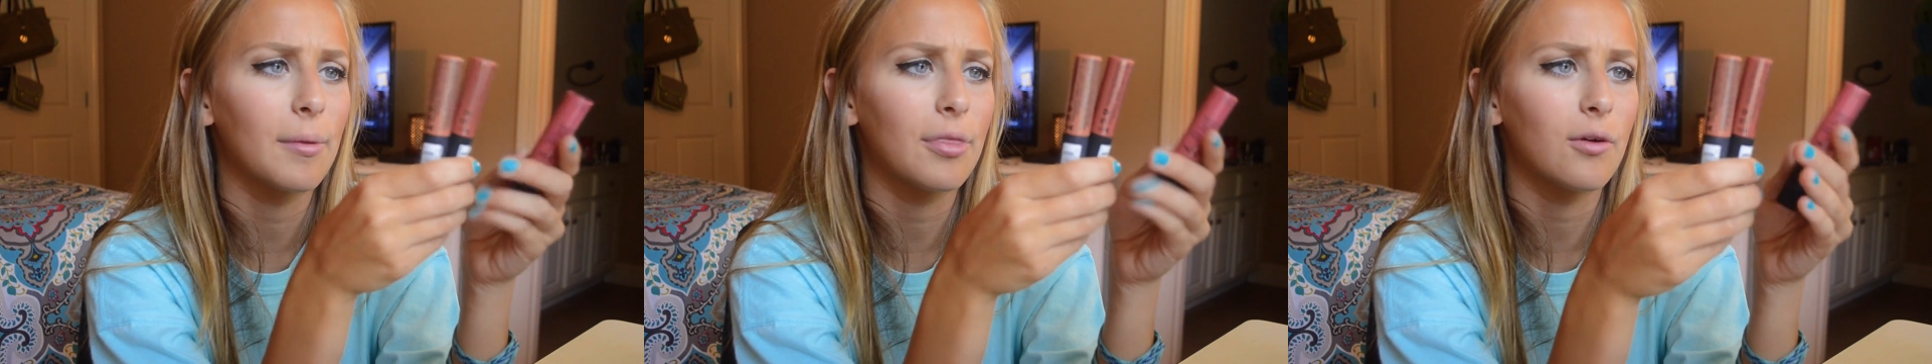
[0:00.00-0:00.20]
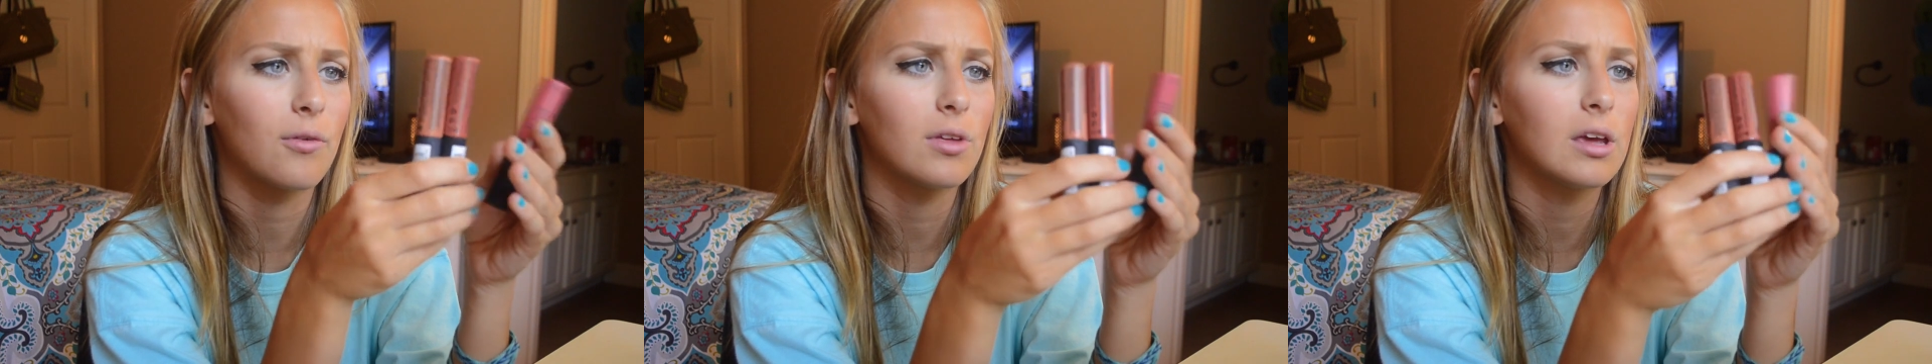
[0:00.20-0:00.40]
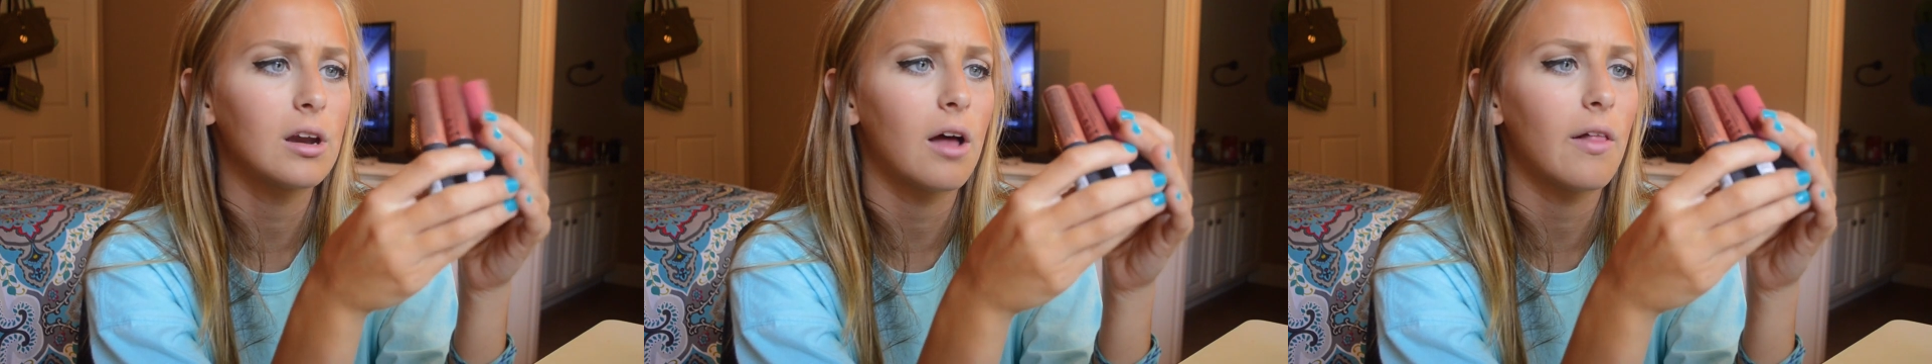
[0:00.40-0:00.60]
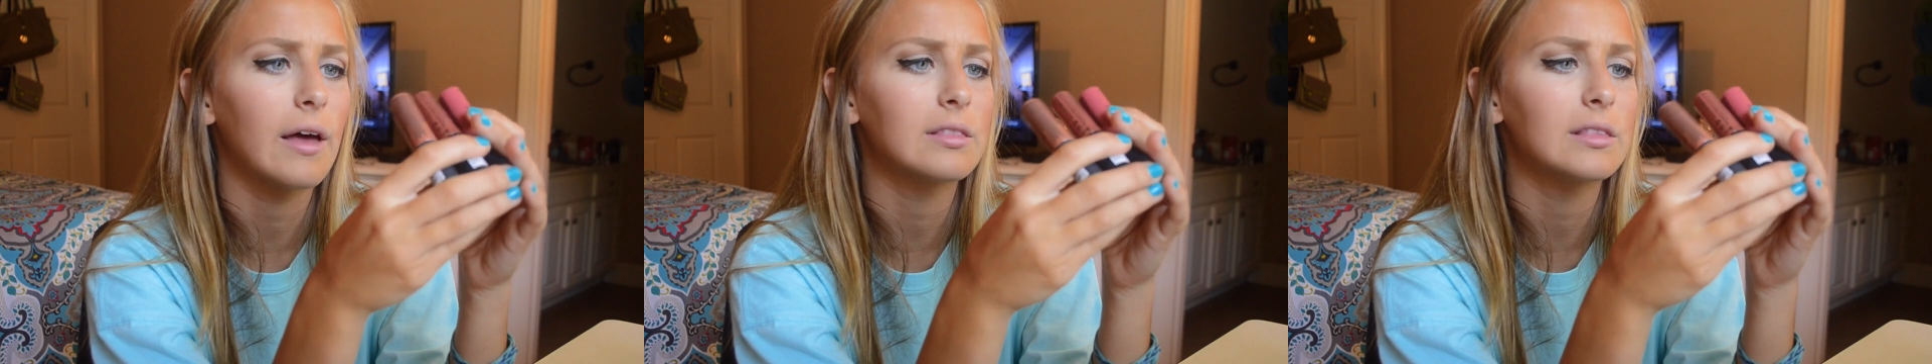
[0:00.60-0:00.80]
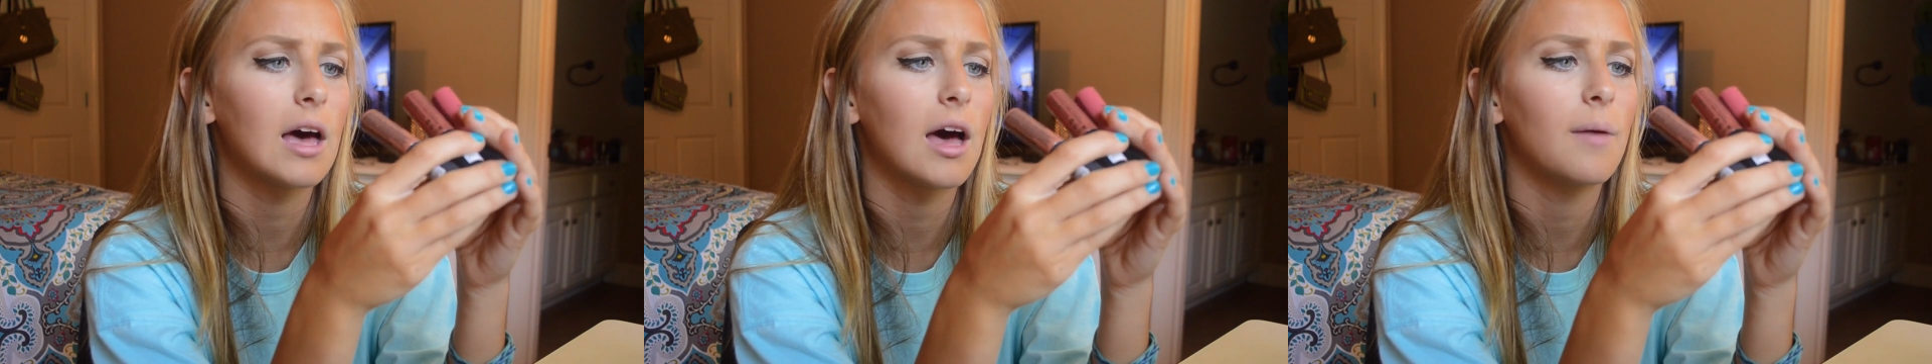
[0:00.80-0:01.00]
but they're really not
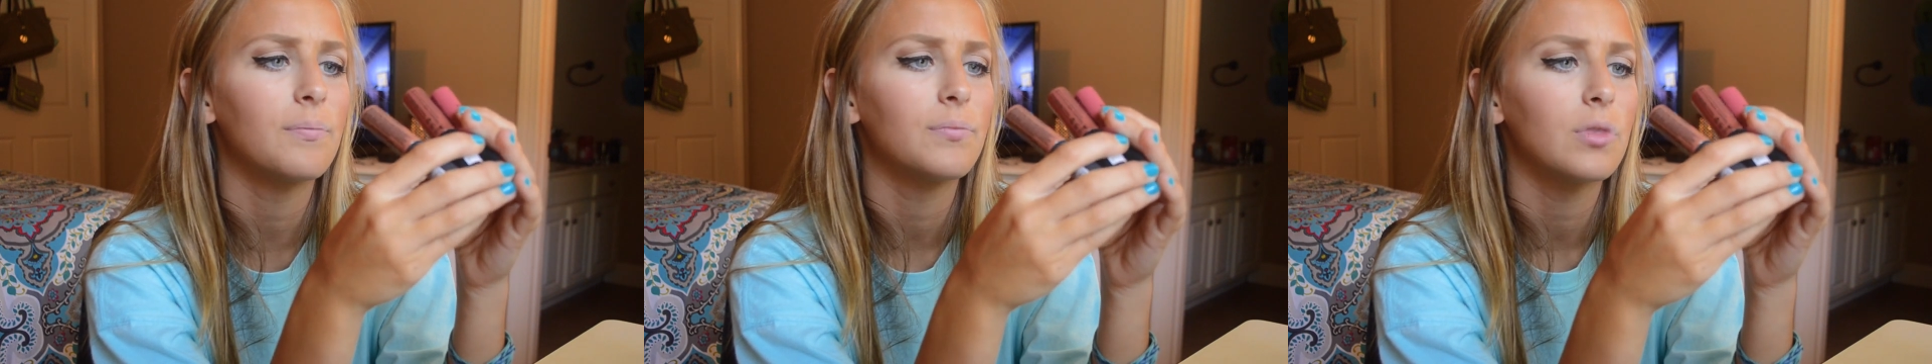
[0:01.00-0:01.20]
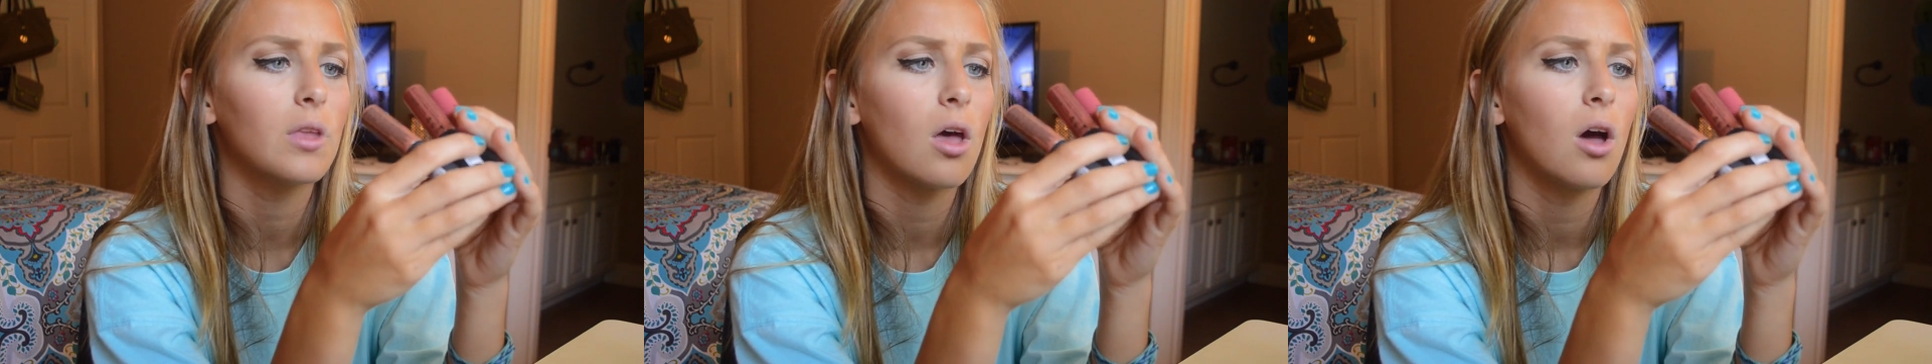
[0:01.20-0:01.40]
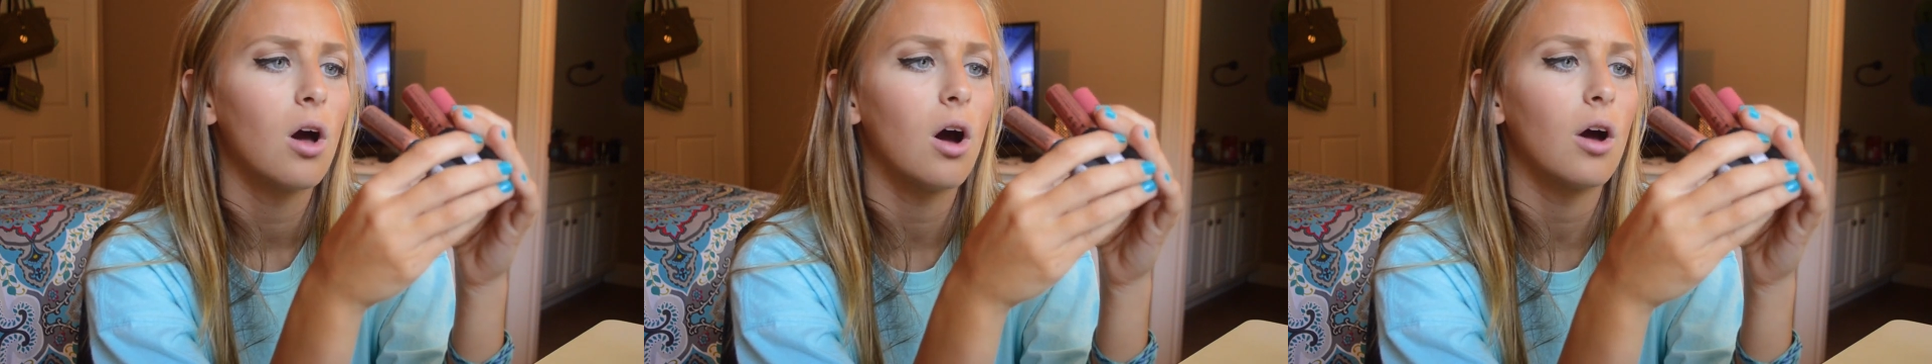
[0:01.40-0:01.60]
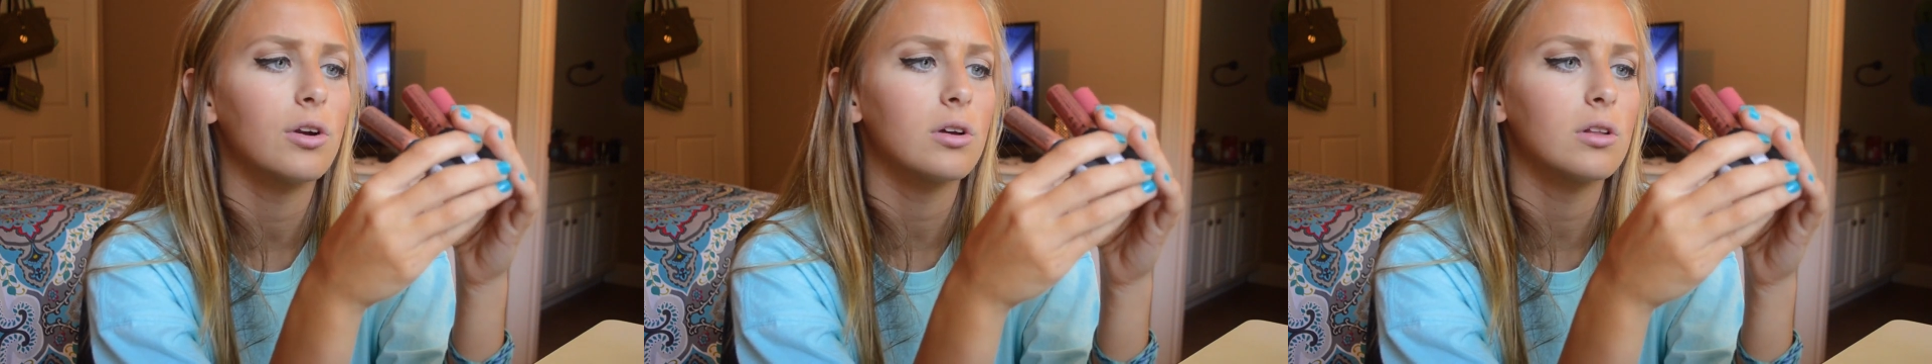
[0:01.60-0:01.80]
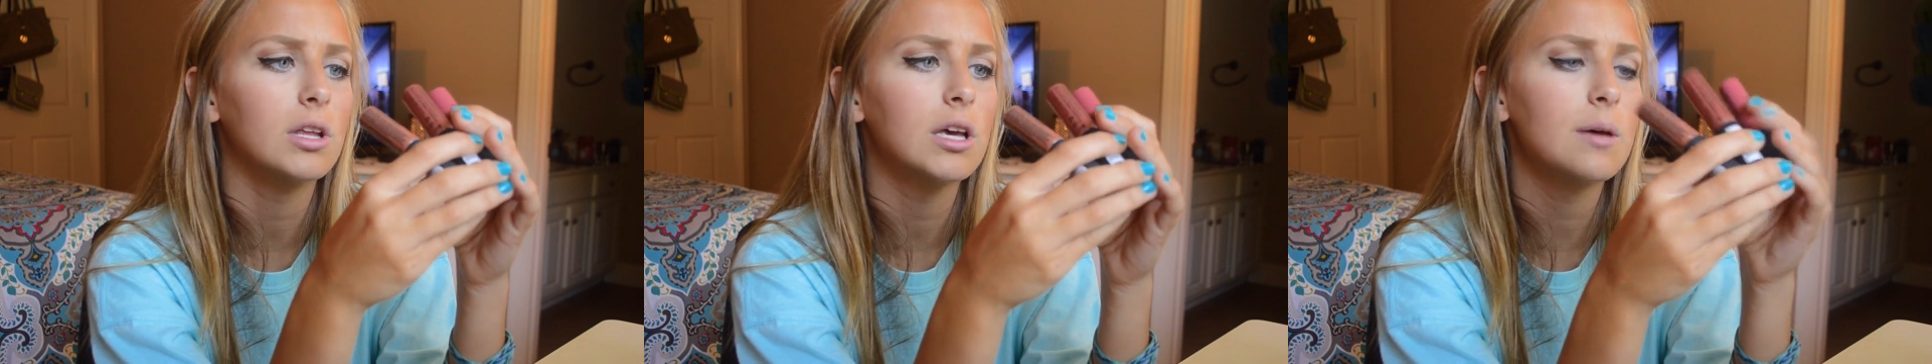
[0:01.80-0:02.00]
like that on
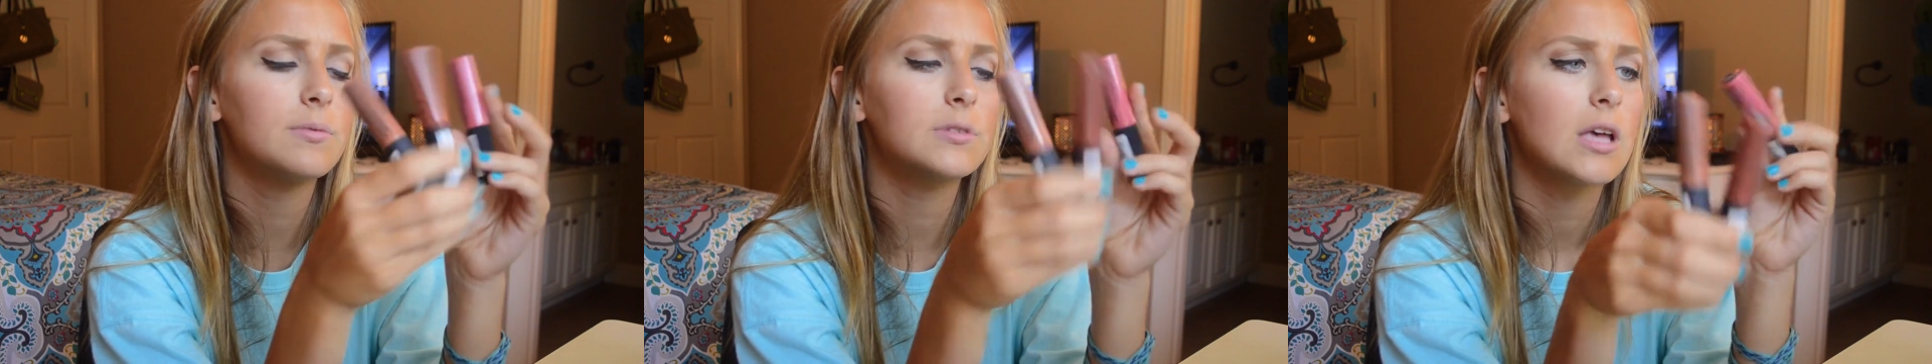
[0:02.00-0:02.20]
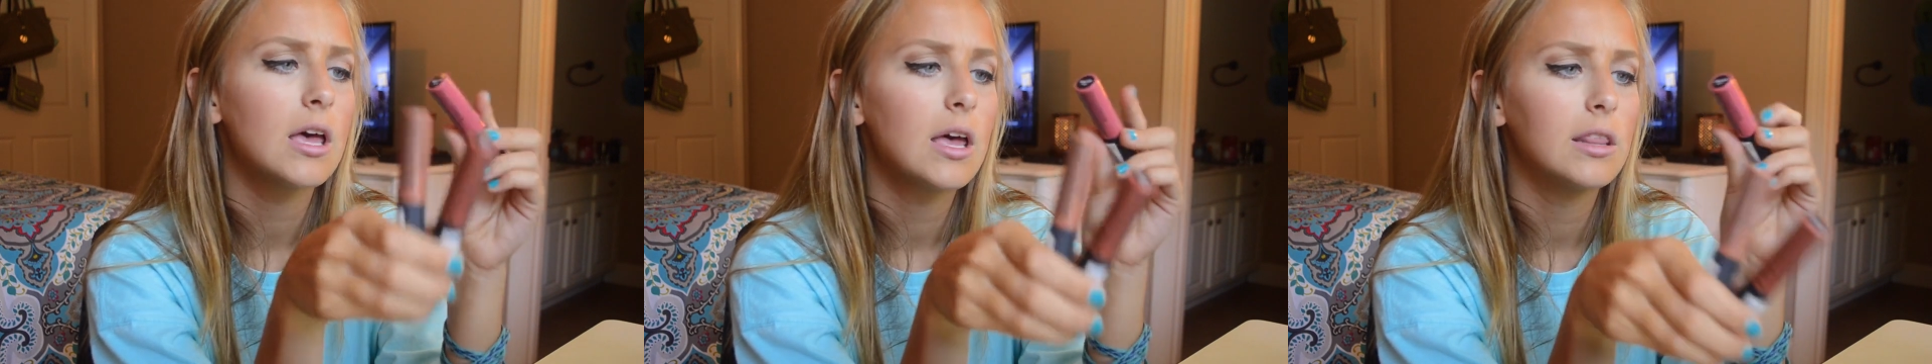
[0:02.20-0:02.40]
your lips.